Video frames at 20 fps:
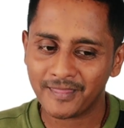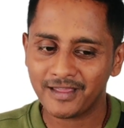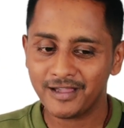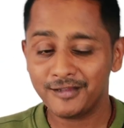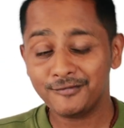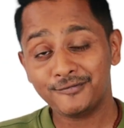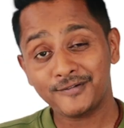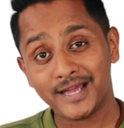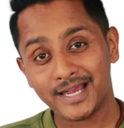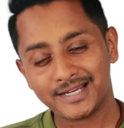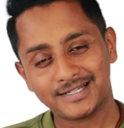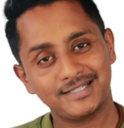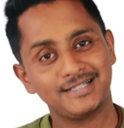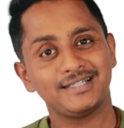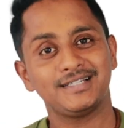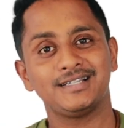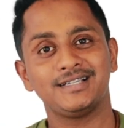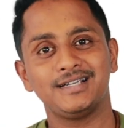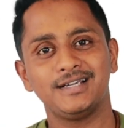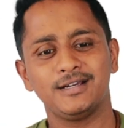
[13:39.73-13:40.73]
In fact,
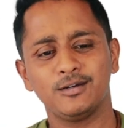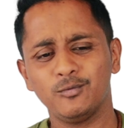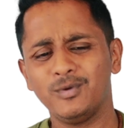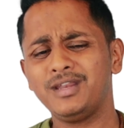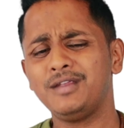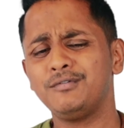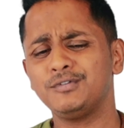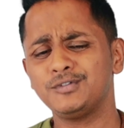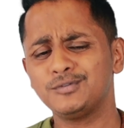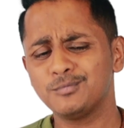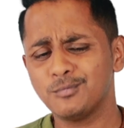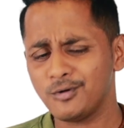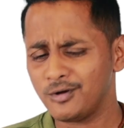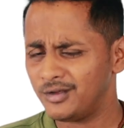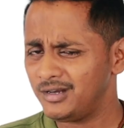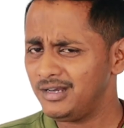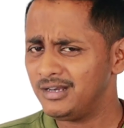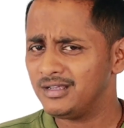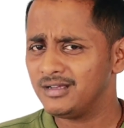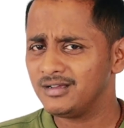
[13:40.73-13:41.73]
when I was
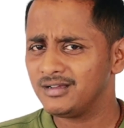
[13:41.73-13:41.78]
small,